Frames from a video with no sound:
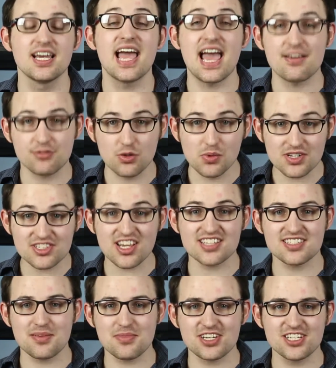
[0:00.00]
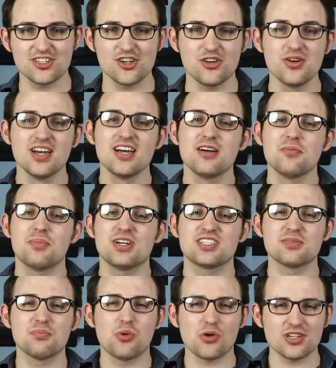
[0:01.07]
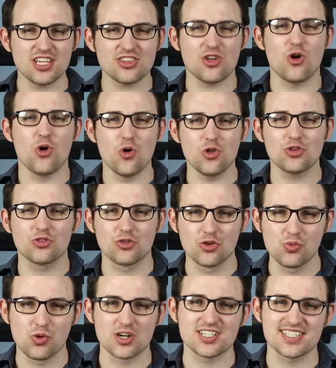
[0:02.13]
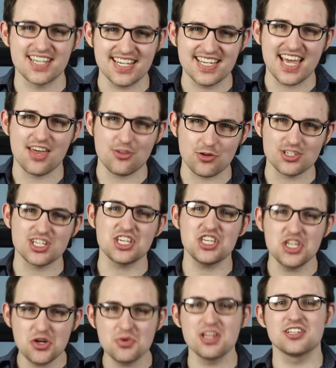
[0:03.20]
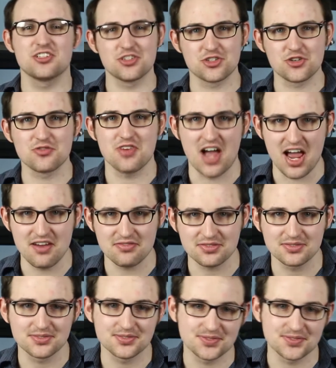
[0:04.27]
Everyone's got something to do, but it's important that the whole crew works together as a unit to survive.